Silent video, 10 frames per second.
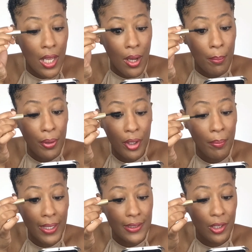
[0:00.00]
put
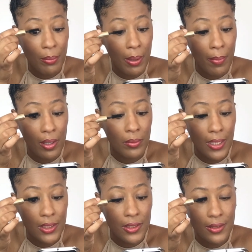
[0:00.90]
mascara on my bottom
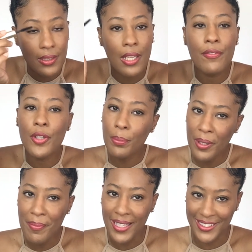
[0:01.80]
lashes. If you put
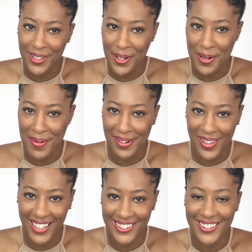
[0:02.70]
mascara on your bottom
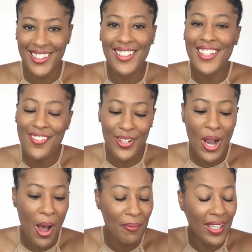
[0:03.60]
lashes, leave a
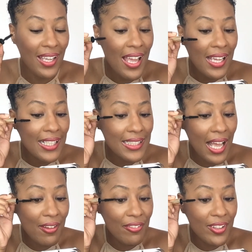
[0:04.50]
comment, because I
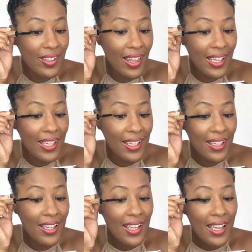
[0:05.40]
feel like
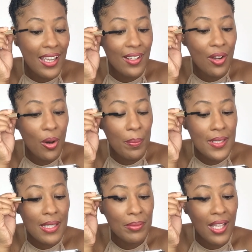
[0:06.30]
it opens
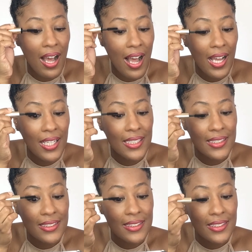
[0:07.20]
up the
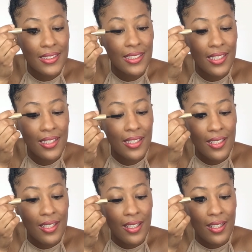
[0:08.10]
eyes.
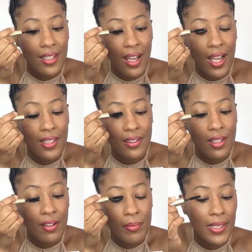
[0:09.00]
I love
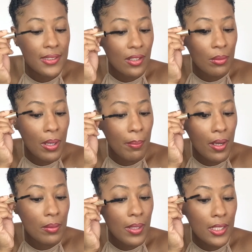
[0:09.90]
mascara on my
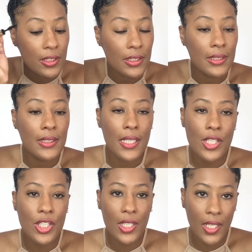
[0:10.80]
bottom lashes. Since
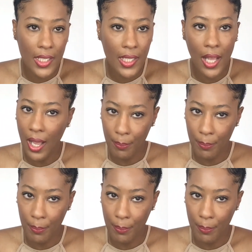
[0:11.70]
she didn't, I'm